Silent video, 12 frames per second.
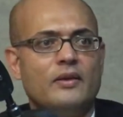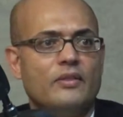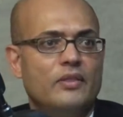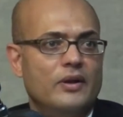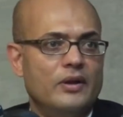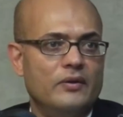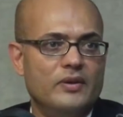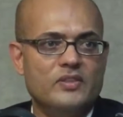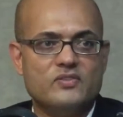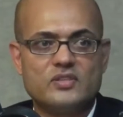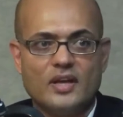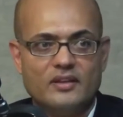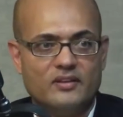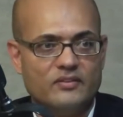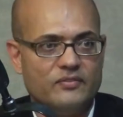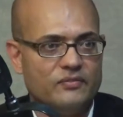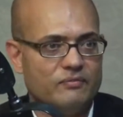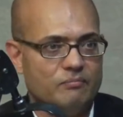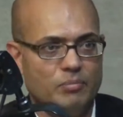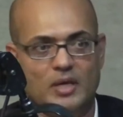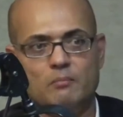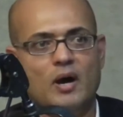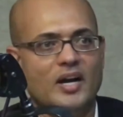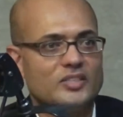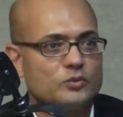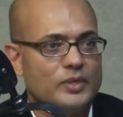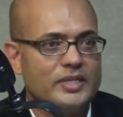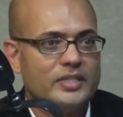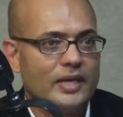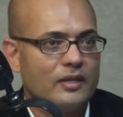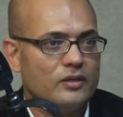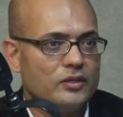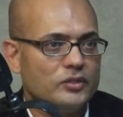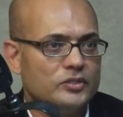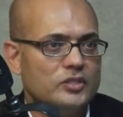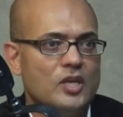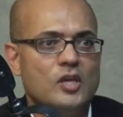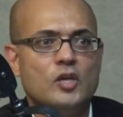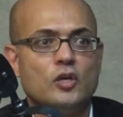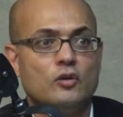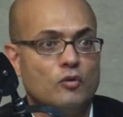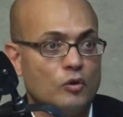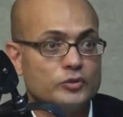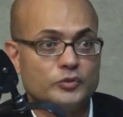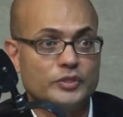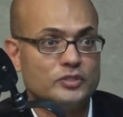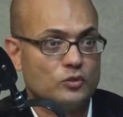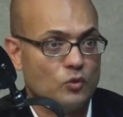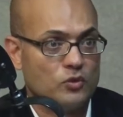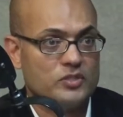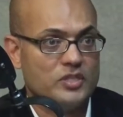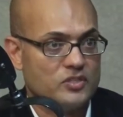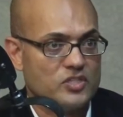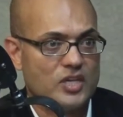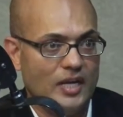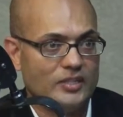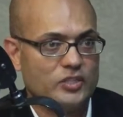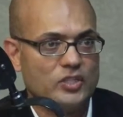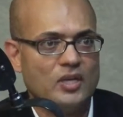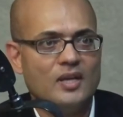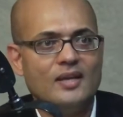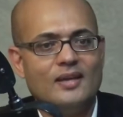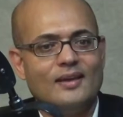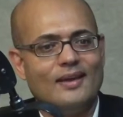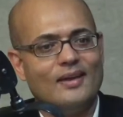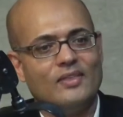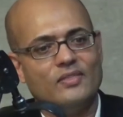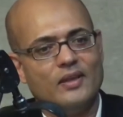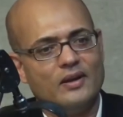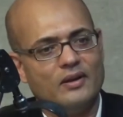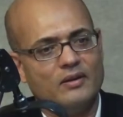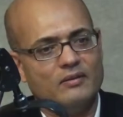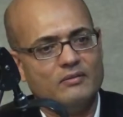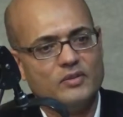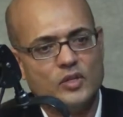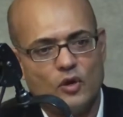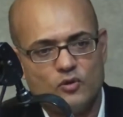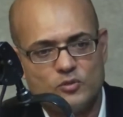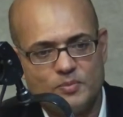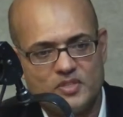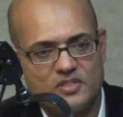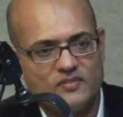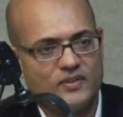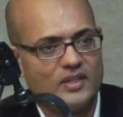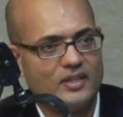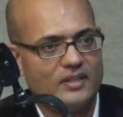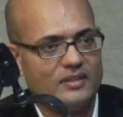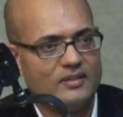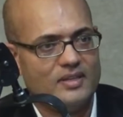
They're inside of big box retailers, grocery stores, and such. And they're, specifically